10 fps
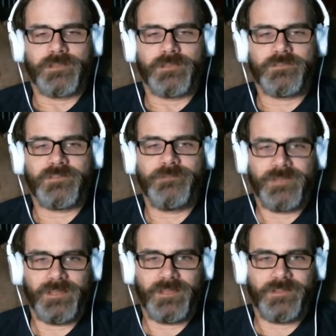to
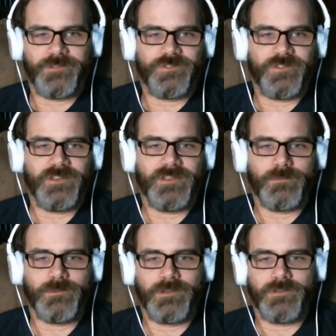me, it's cheating
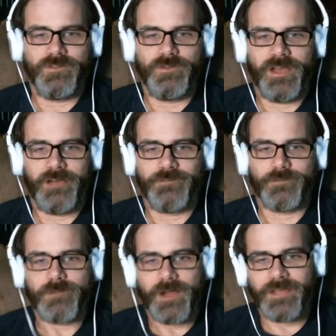when you have the
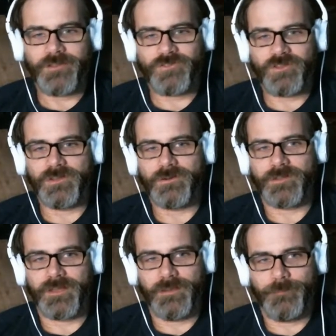riot shield
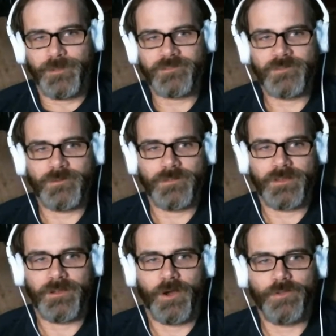and a pistol,
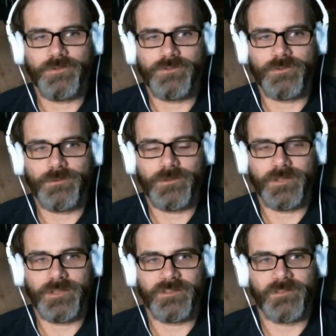and all you do
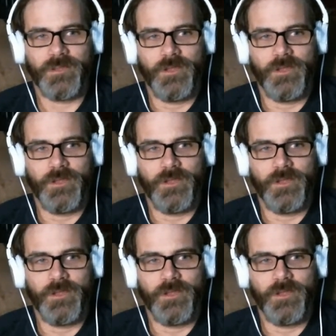is